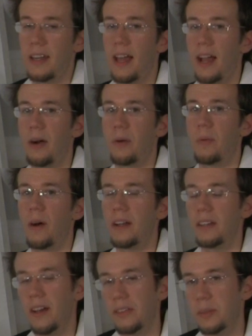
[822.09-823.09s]
Now,
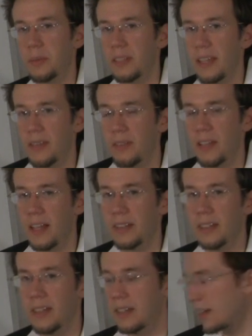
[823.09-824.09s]
why do you have to put the A
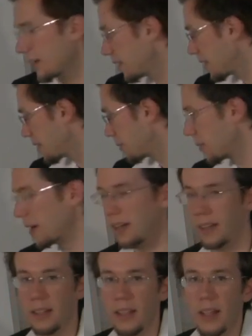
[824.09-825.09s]
flat there?
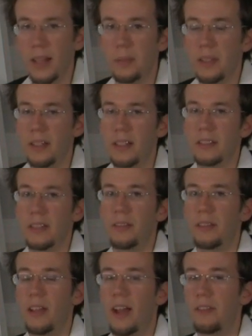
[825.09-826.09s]
Well, because
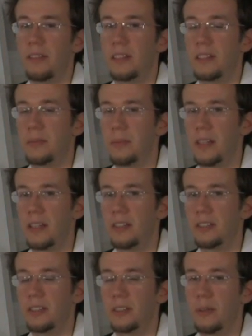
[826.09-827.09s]
if you're having a
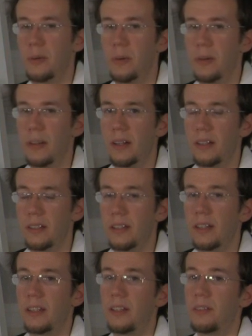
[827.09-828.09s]
diminished chord,
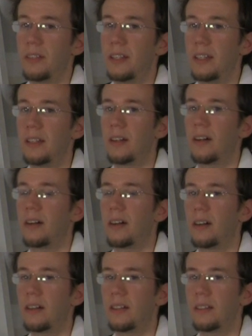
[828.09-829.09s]
you need
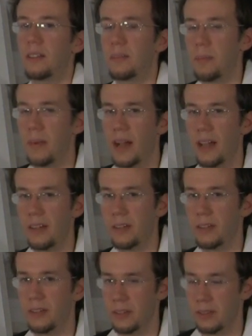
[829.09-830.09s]
all
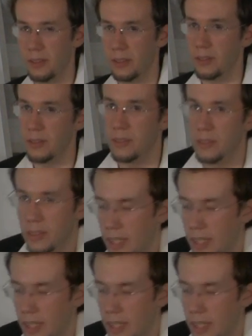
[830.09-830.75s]
minor thirds,